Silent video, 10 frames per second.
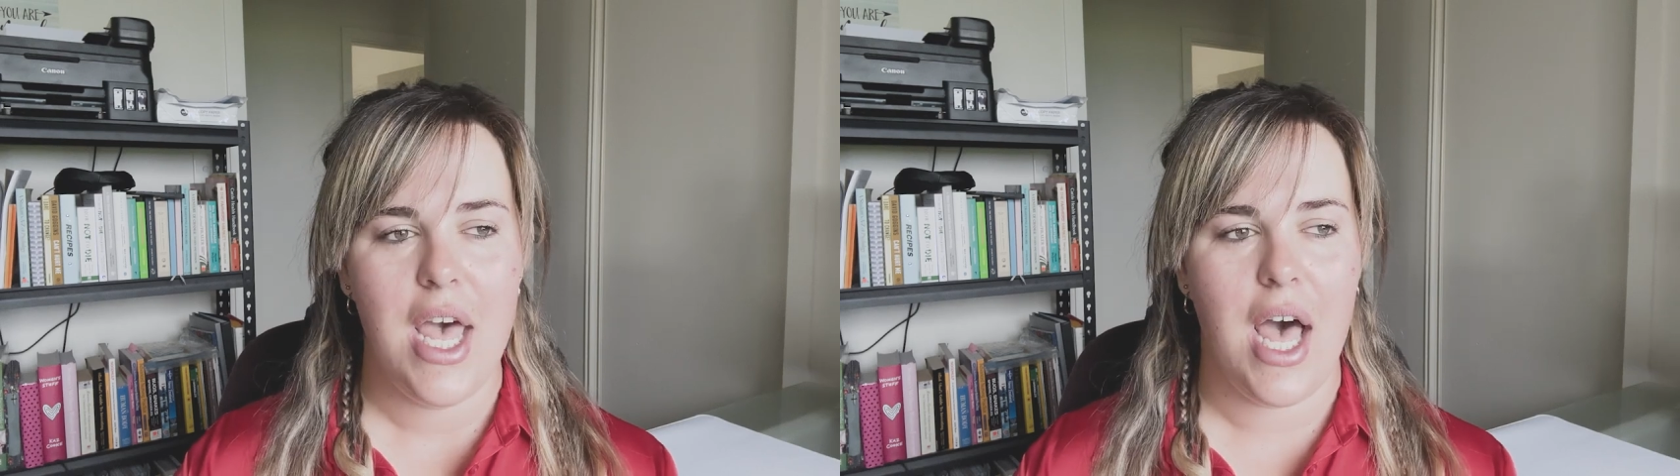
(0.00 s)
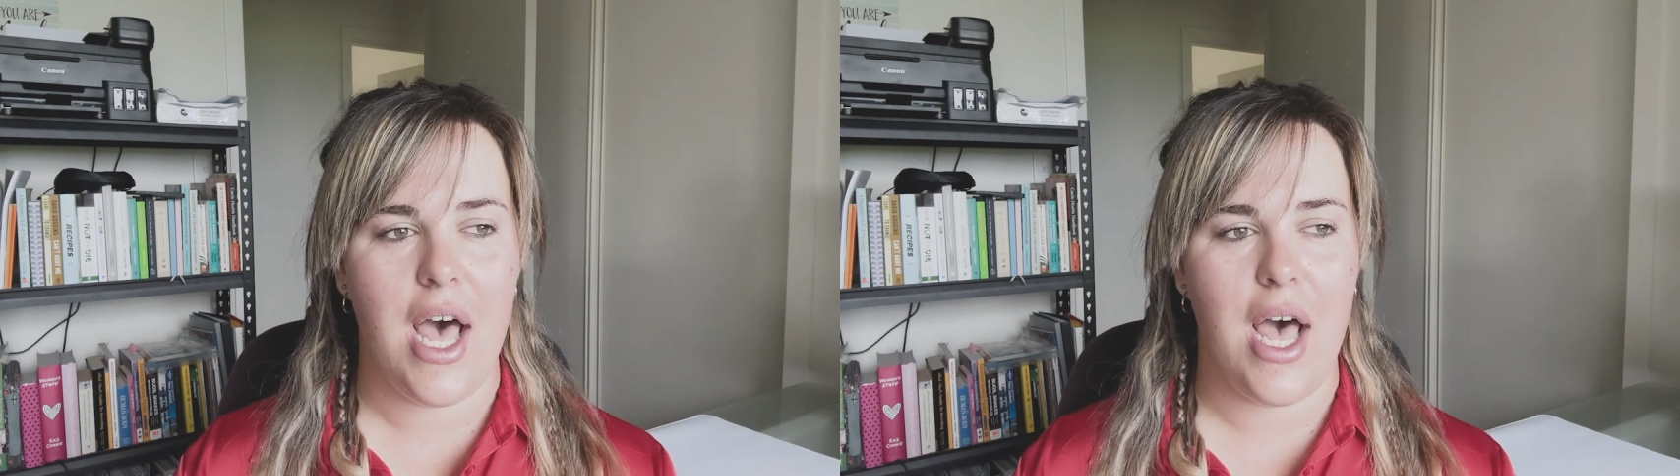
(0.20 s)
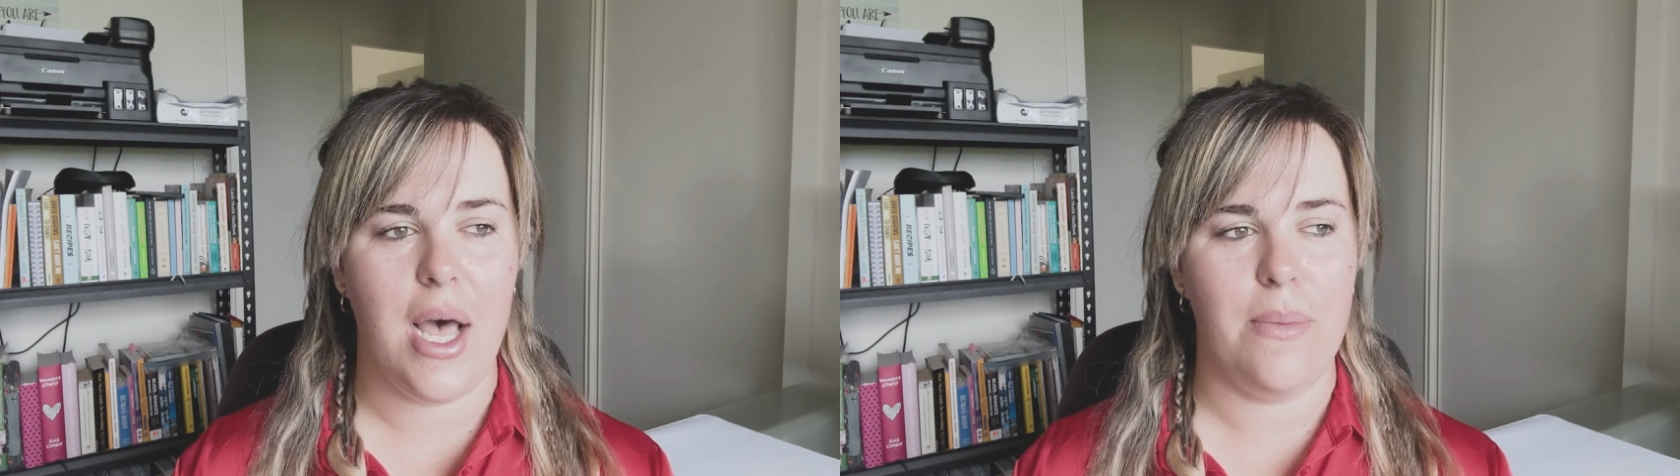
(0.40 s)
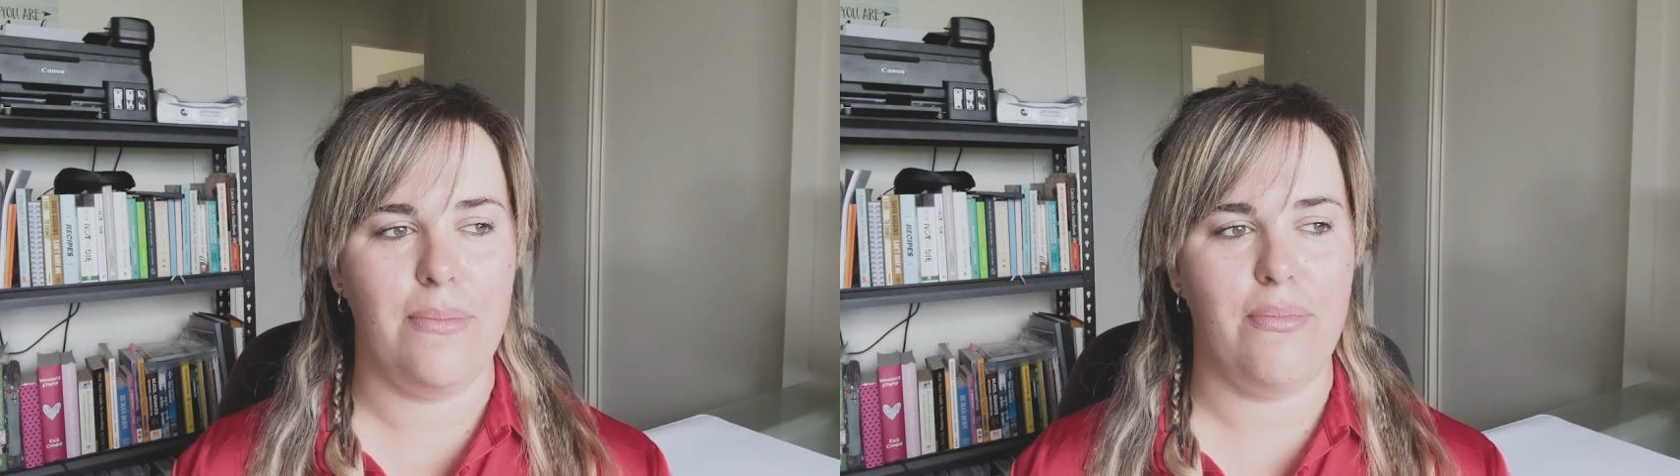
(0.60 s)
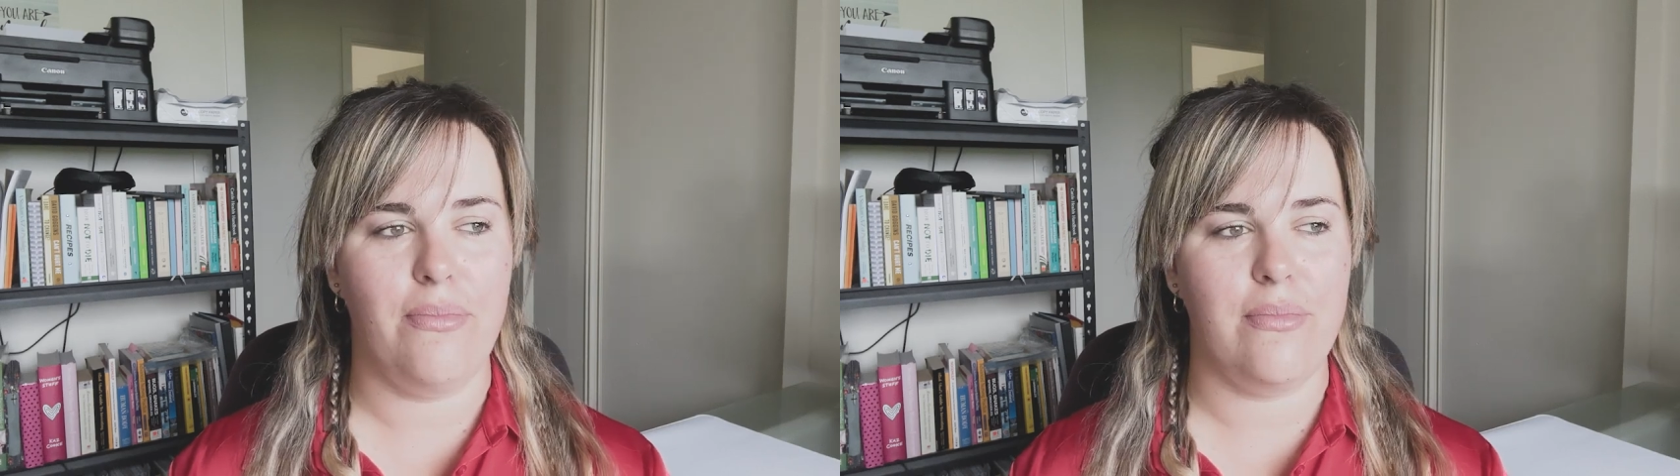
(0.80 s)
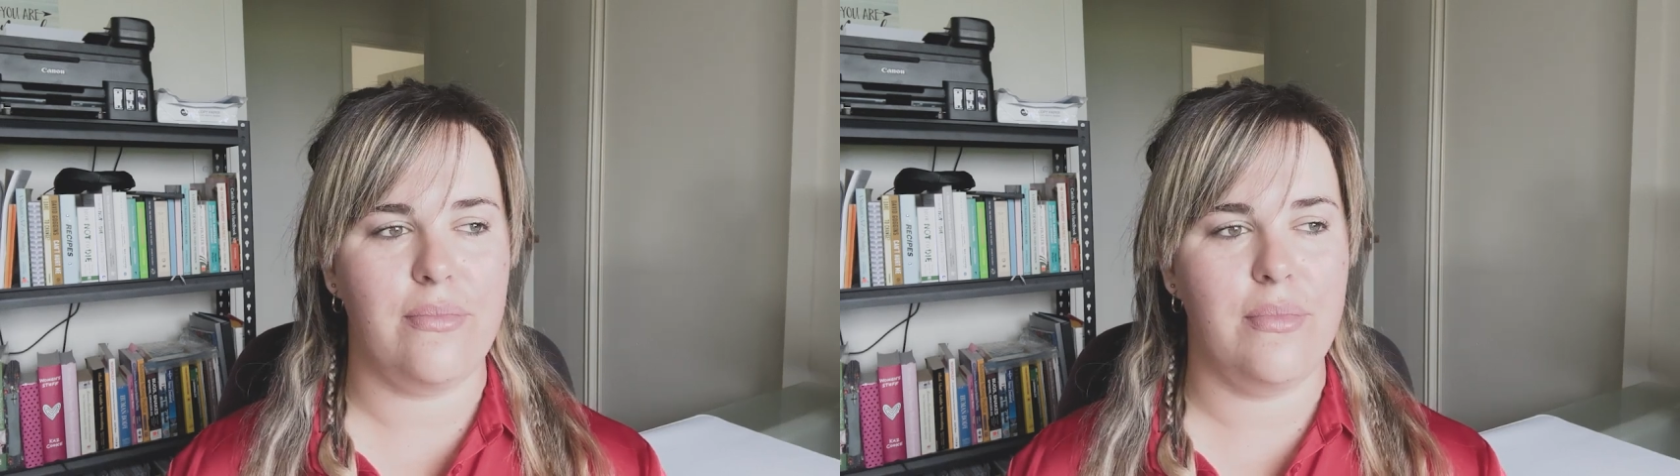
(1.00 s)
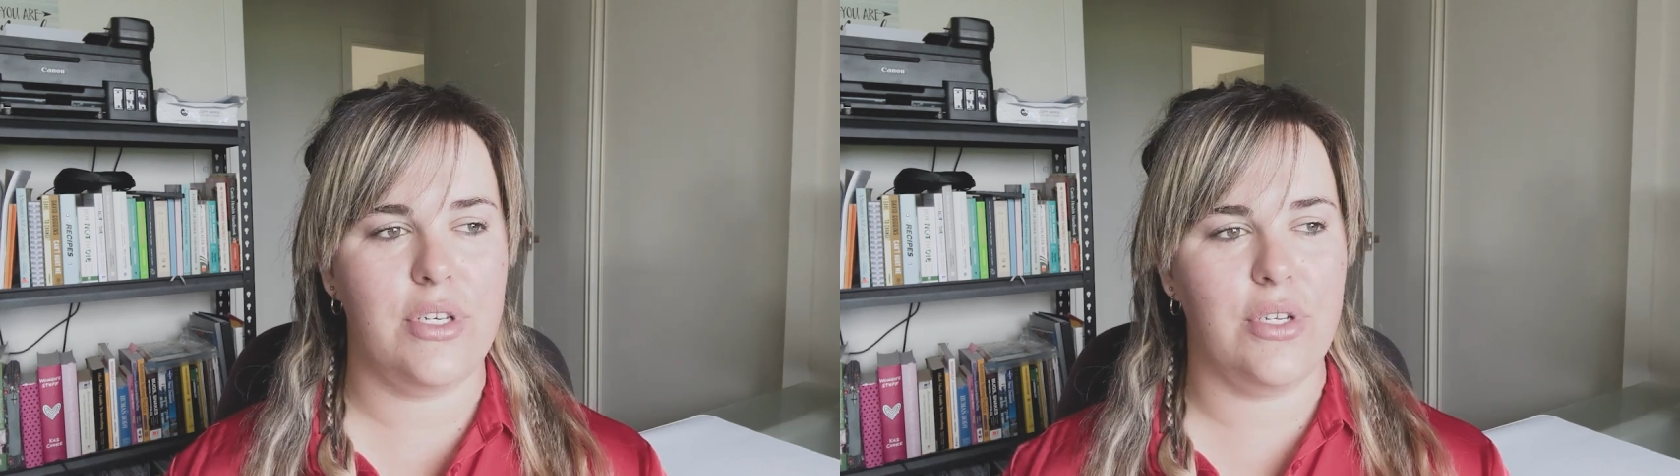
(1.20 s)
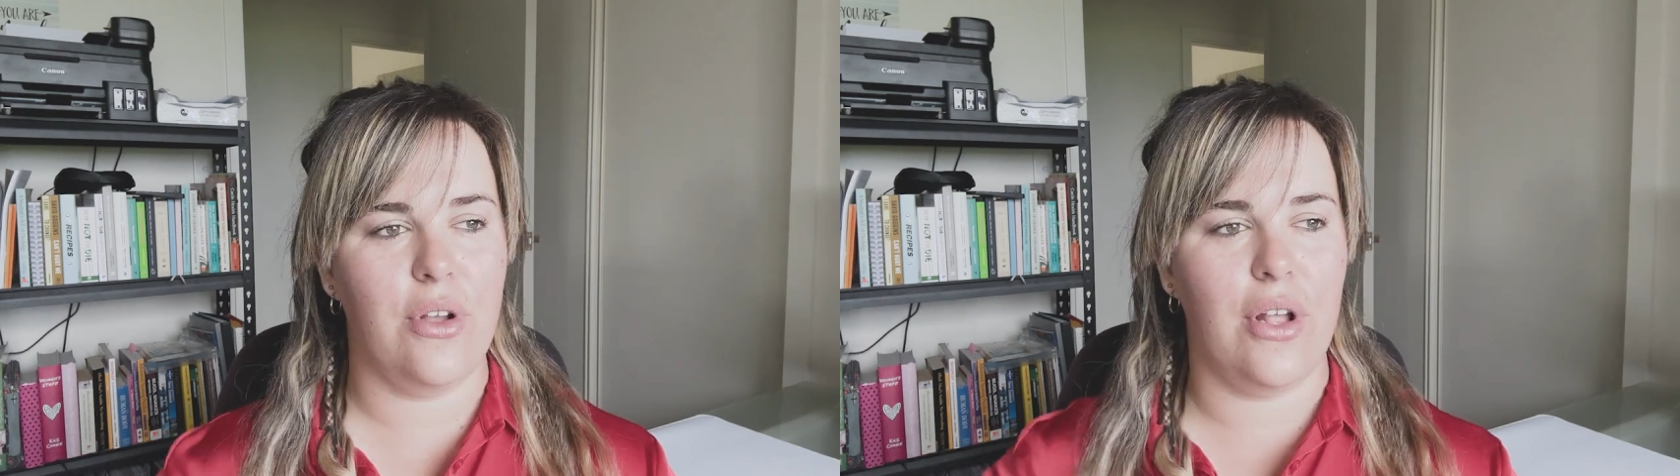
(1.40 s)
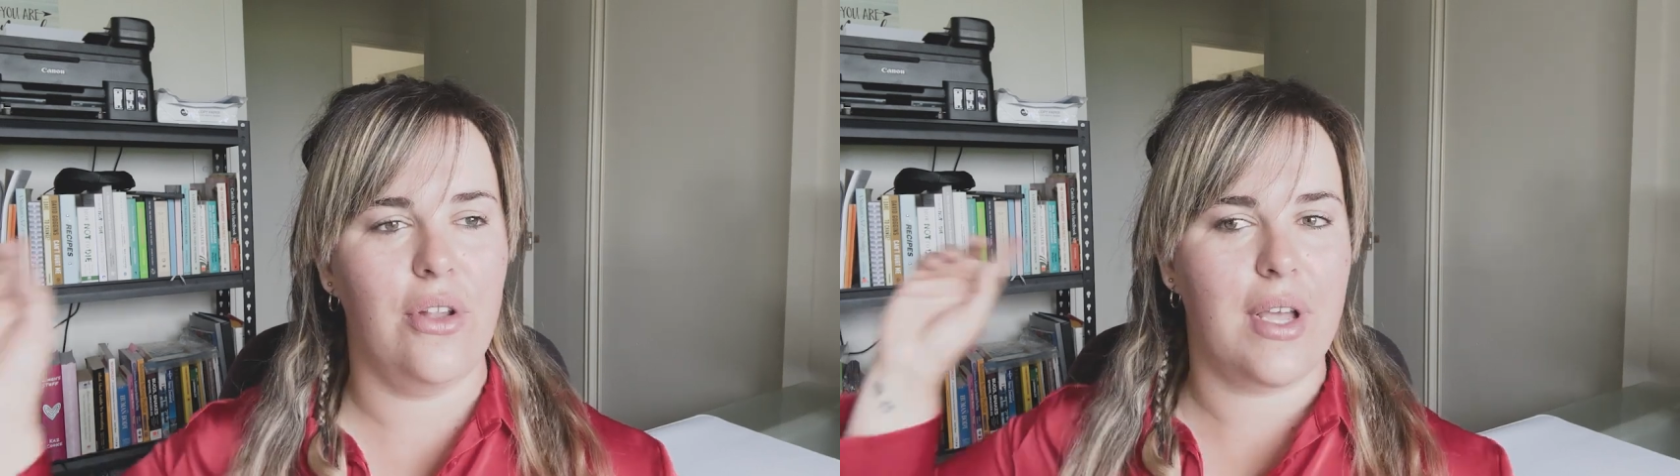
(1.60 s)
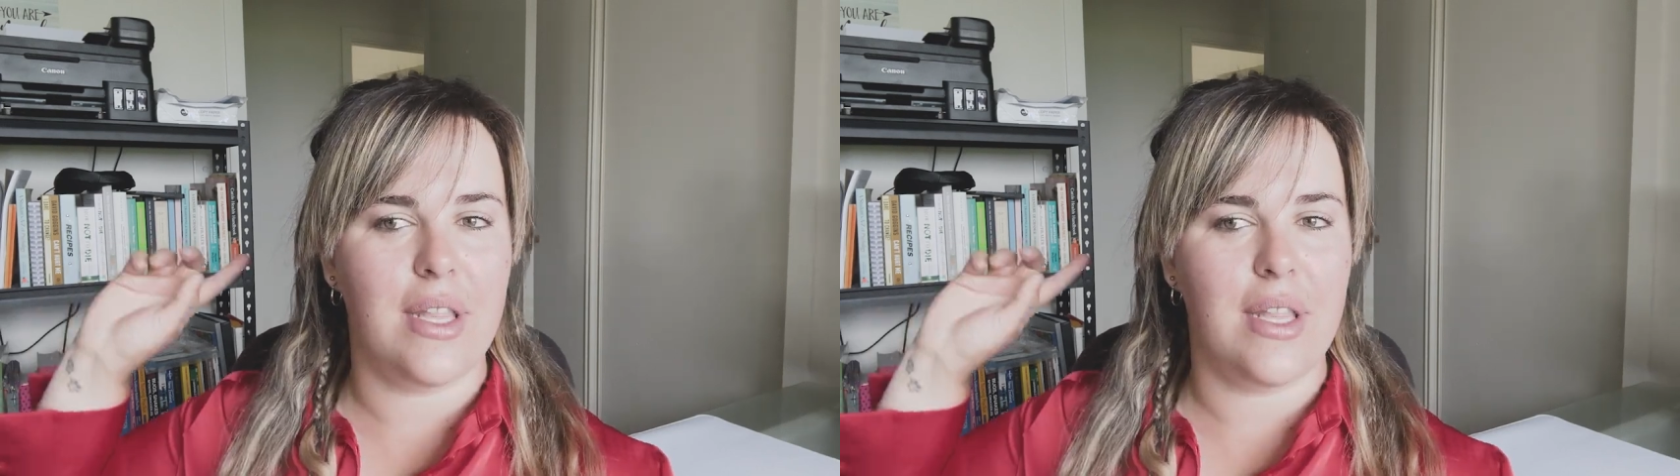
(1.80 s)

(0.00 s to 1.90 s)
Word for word: Um, do not look